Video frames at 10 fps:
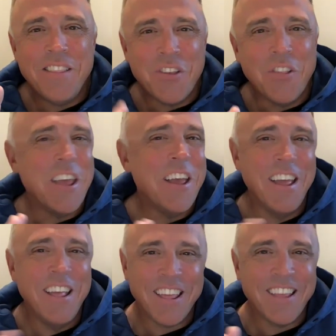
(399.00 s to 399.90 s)
so they,
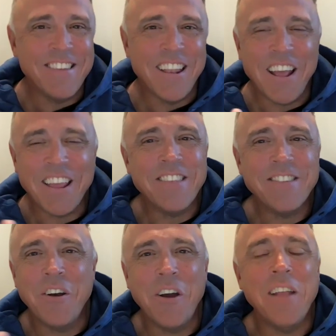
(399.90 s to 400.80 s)
like I said, I get
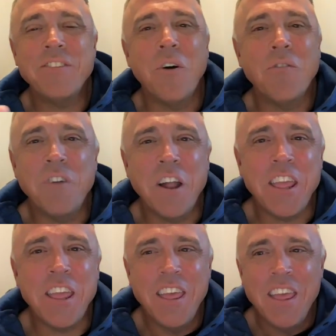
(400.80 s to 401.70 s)
so it's so
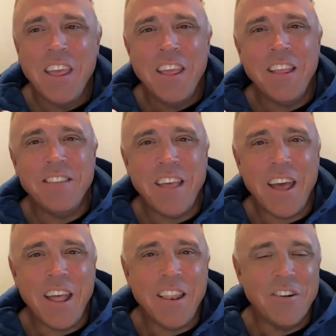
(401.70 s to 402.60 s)
funny is
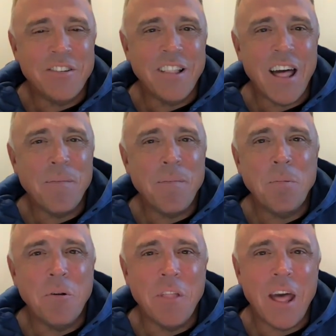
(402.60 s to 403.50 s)
that there's a lot of
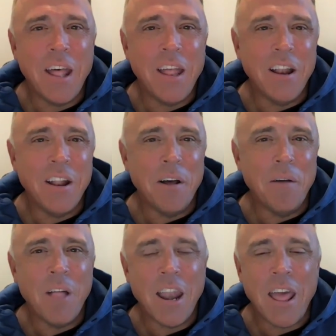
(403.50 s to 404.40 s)
people that a
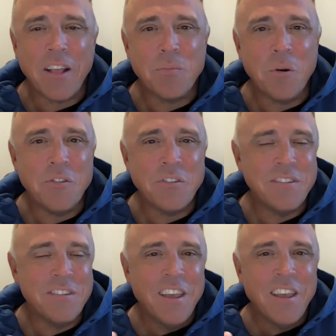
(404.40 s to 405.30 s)
lot of
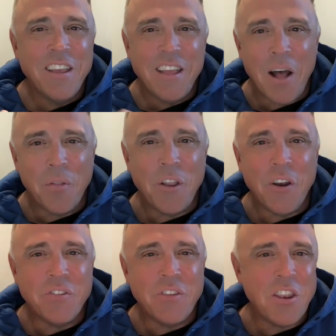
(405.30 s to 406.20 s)
experts out
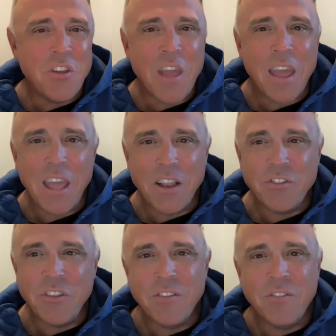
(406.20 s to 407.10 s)
there saying you can't
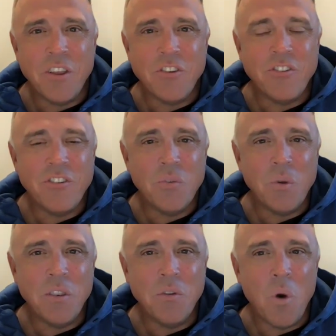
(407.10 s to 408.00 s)
catch these fish
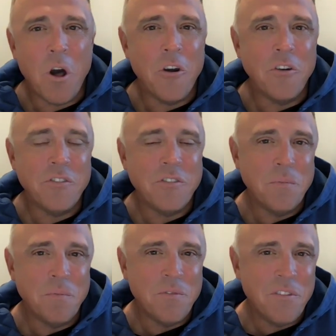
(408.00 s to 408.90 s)
when the water's
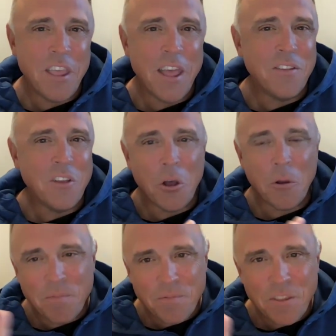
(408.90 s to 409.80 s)
yeah,
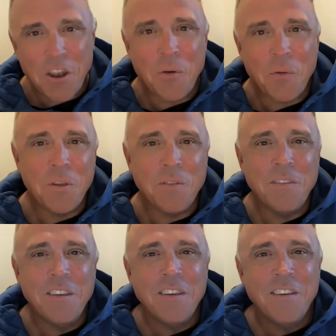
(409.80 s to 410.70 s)
well,
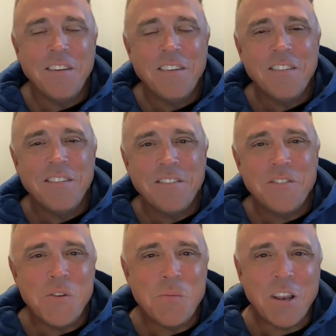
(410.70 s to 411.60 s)

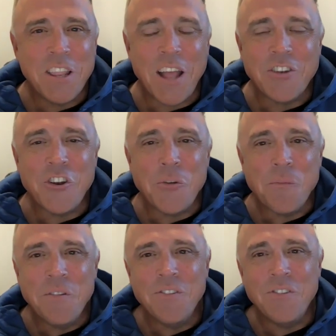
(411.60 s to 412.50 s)
we've been catching them.
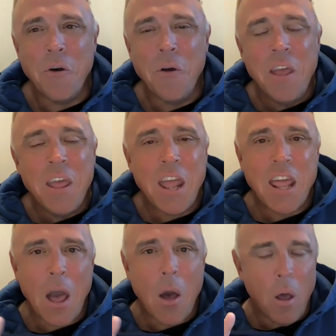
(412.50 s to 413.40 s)
So
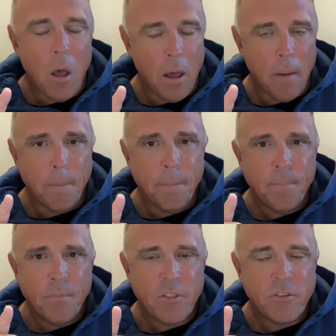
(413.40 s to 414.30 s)
anyhow,
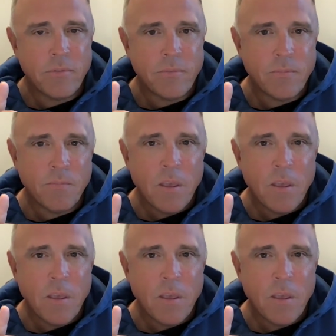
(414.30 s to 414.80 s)
let's